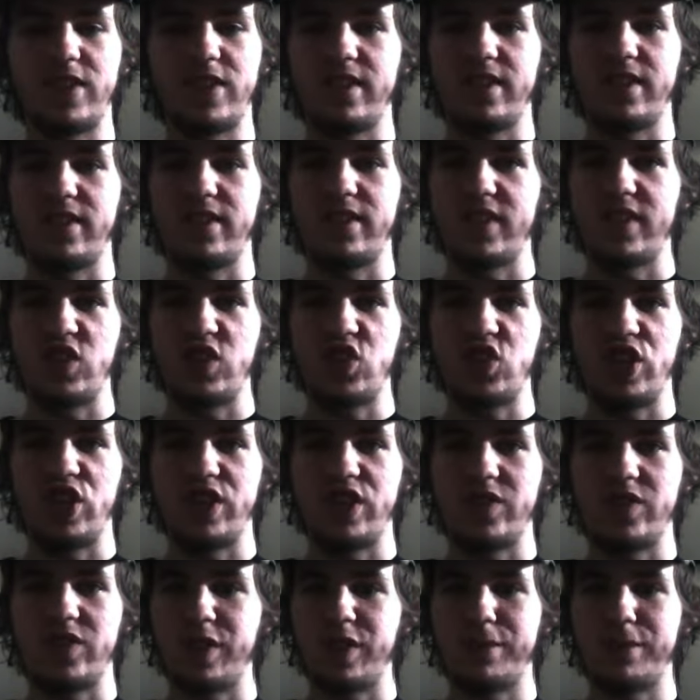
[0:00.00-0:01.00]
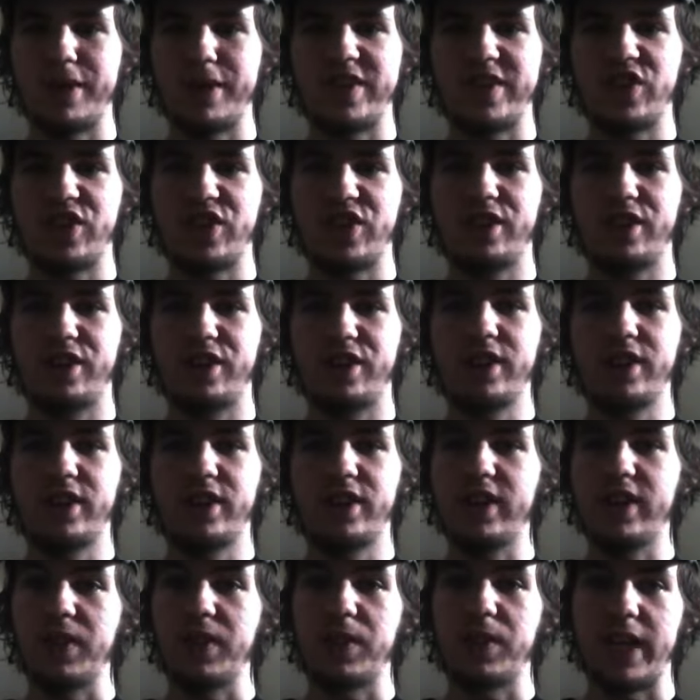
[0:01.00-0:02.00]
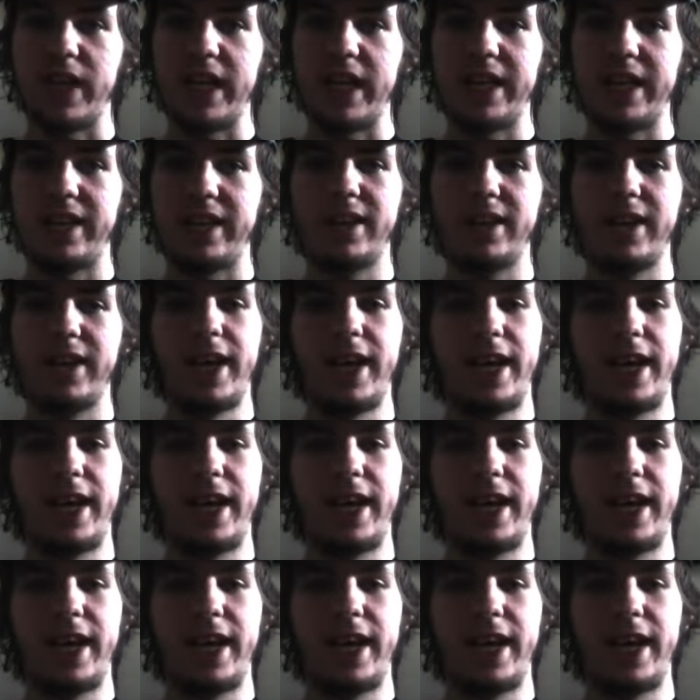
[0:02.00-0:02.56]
The Texas Chainsaw Massacre, The Thing,